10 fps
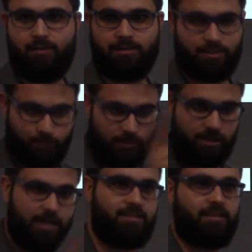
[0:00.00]
Just put
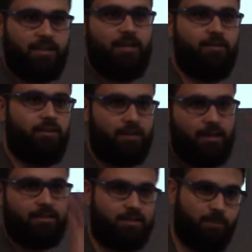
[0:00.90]
the S at the end of it,
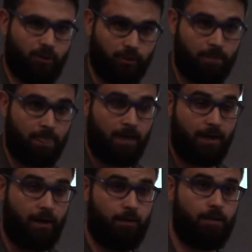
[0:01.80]
khalas, it's plural.
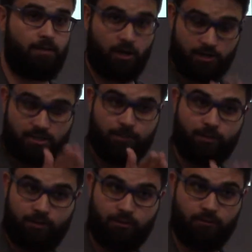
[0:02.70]
In Arabic there are
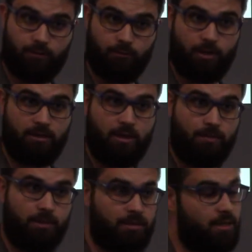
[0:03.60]
similar ways,
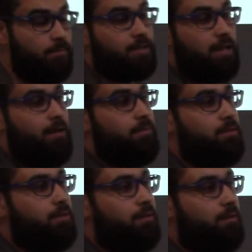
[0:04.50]
but sometimes